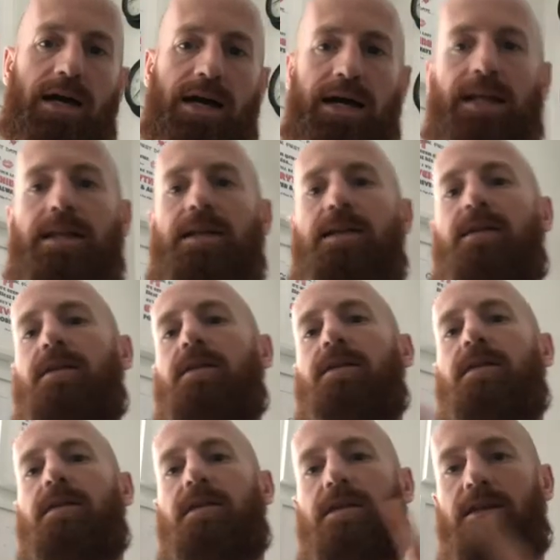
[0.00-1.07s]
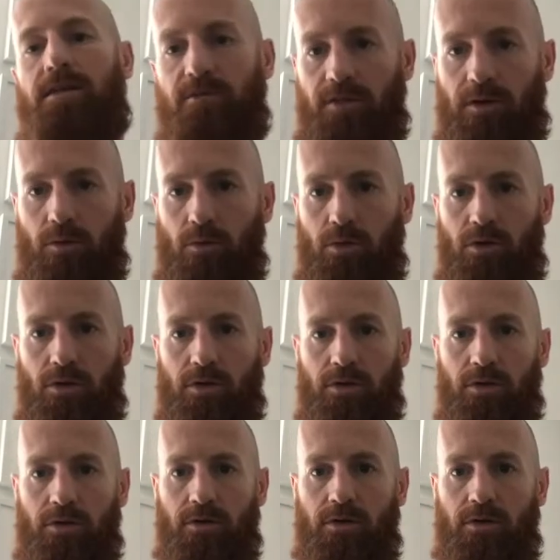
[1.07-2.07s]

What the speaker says: and leaving work.